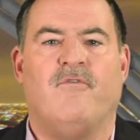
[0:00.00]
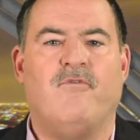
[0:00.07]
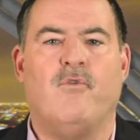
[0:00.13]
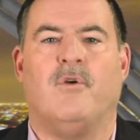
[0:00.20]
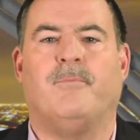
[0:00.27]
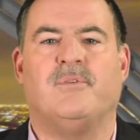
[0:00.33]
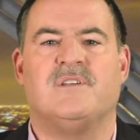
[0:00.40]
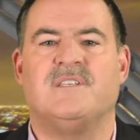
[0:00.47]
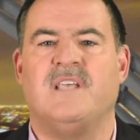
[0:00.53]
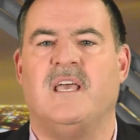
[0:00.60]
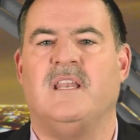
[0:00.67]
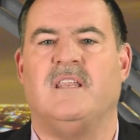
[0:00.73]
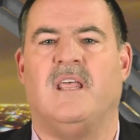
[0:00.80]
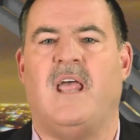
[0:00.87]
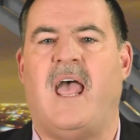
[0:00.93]

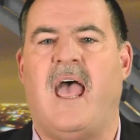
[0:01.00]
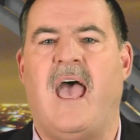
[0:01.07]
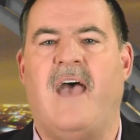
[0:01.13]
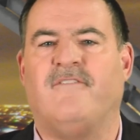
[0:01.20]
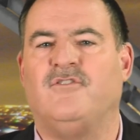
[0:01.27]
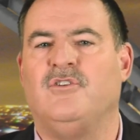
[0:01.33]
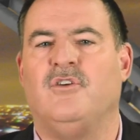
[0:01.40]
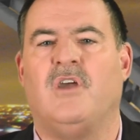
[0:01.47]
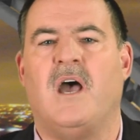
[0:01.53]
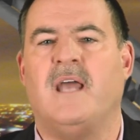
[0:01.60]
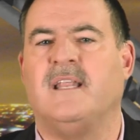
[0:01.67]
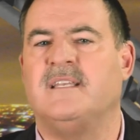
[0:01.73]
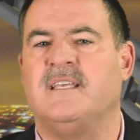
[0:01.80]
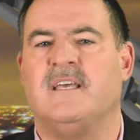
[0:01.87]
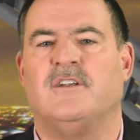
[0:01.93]
4% after you
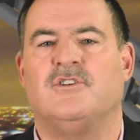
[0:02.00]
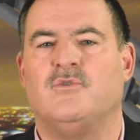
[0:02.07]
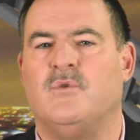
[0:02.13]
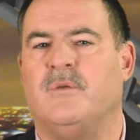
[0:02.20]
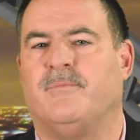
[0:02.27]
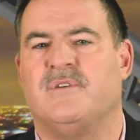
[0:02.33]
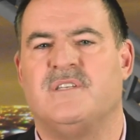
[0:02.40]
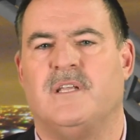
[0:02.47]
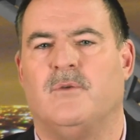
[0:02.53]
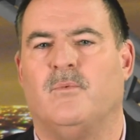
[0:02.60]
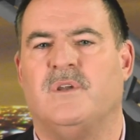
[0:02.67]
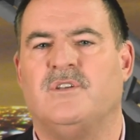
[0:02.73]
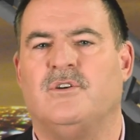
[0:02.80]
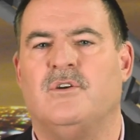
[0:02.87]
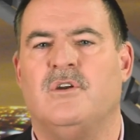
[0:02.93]
got a 10 or 20%
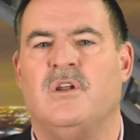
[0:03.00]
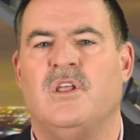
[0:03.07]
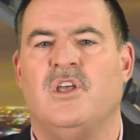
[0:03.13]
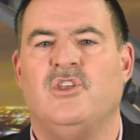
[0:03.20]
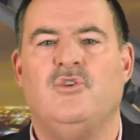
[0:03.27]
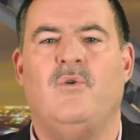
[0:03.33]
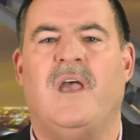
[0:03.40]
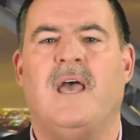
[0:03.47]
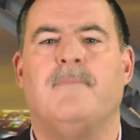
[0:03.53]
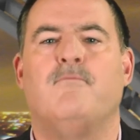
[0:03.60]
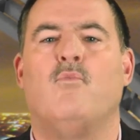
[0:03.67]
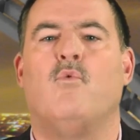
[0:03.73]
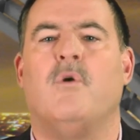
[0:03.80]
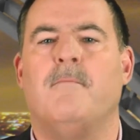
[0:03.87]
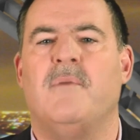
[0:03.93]
return, you had
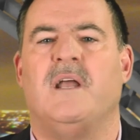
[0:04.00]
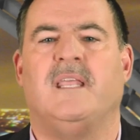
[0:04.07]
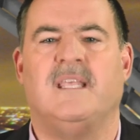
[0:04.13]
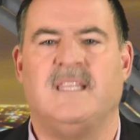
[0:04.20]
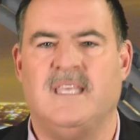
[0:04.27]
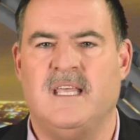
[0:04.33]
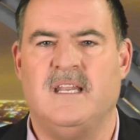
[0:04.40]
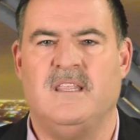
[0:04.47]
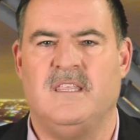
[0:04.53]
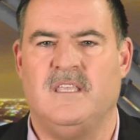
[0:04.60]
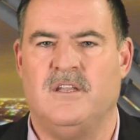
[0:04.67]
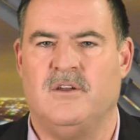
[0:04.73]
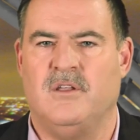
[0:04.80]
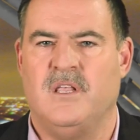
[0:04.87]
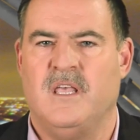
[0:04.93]
more money at the end of the
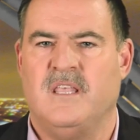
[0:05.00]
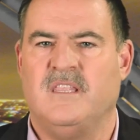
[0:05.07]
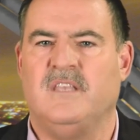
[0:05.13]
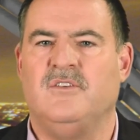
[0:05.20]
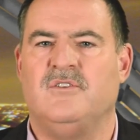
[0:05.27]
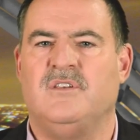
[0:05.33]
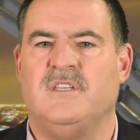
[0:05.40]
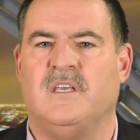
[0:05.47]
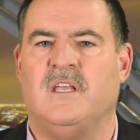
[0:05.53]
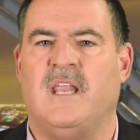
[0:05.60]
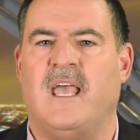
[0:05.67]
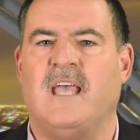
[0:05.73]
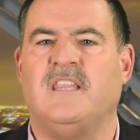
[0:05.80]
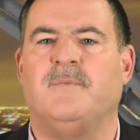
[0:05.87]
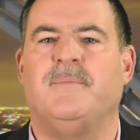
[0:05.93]
year than you did
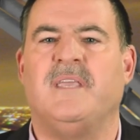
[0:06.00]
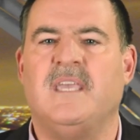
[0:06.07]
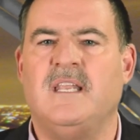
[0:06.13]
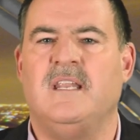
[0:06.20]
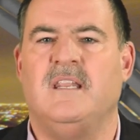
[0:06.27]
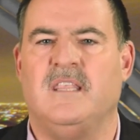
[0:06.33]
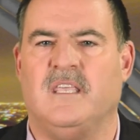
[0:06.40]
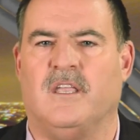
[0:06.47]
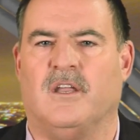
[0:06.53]
at the beginning of the